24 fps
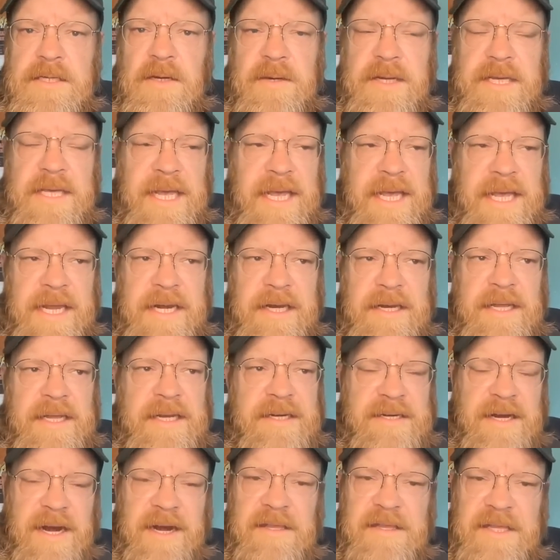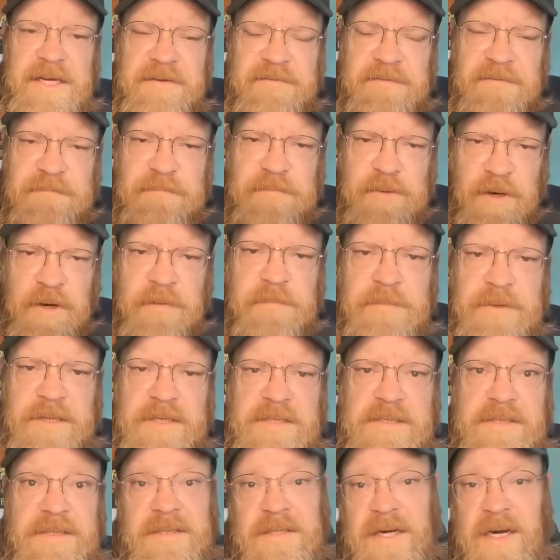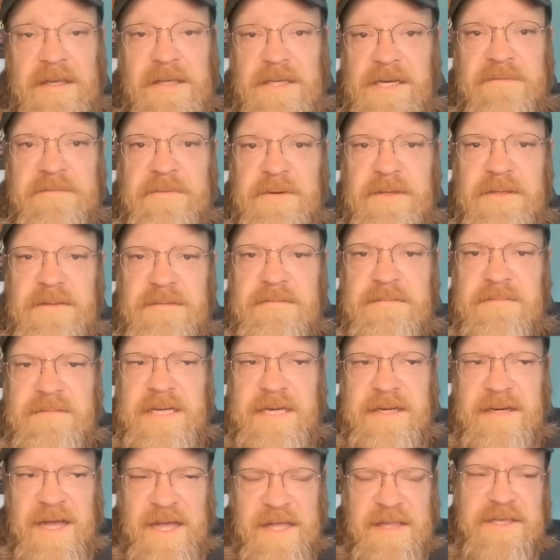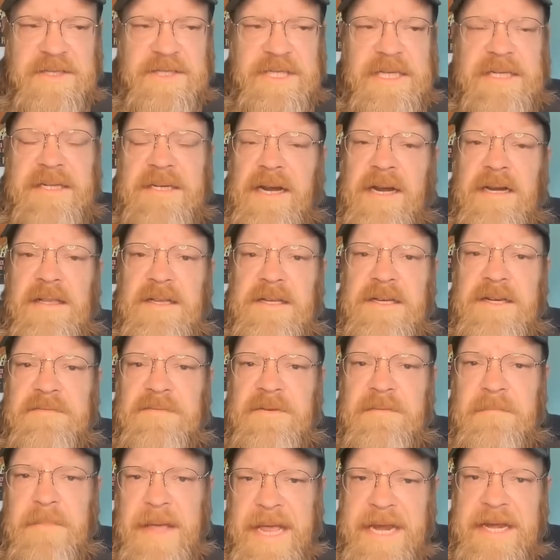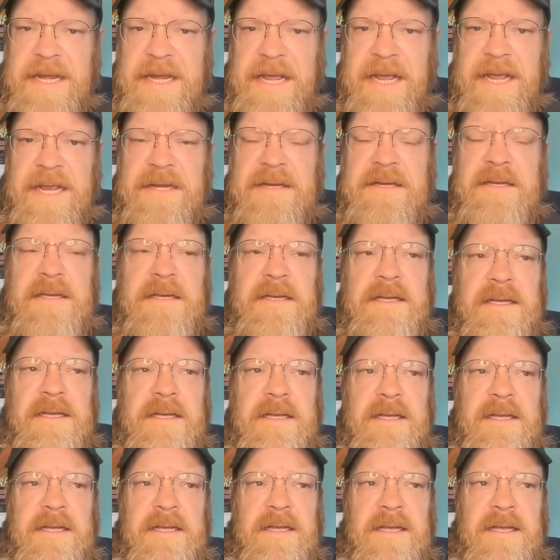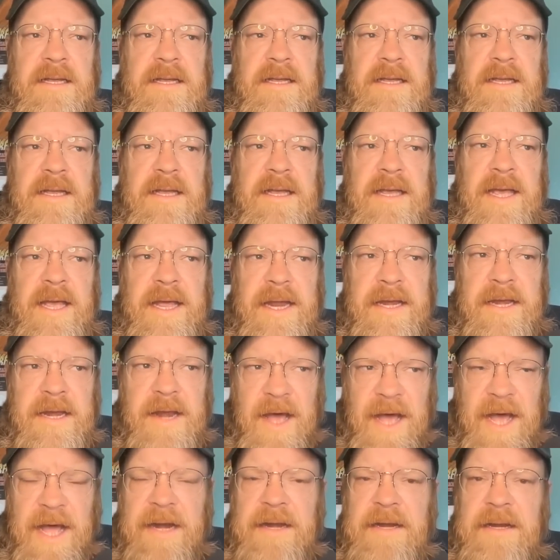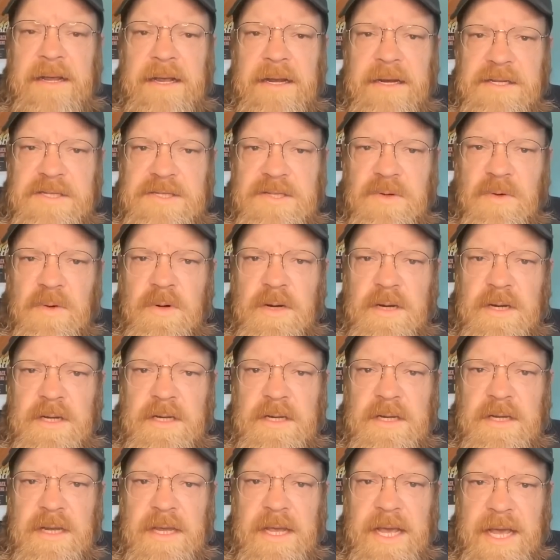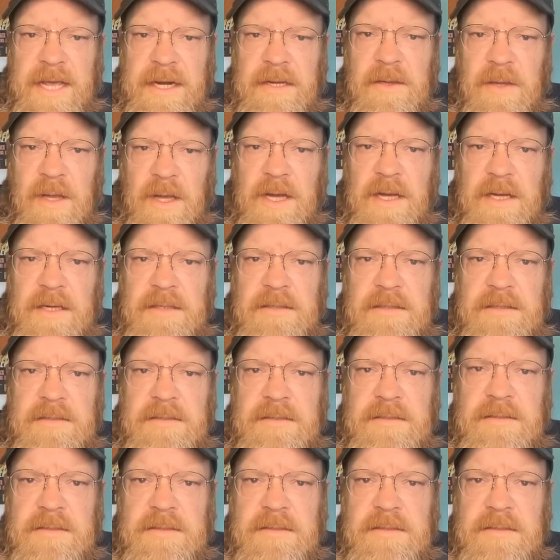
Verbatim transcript: So again, entirely different purpose, entirely different technology, entirely different mandate, and not an historic analog.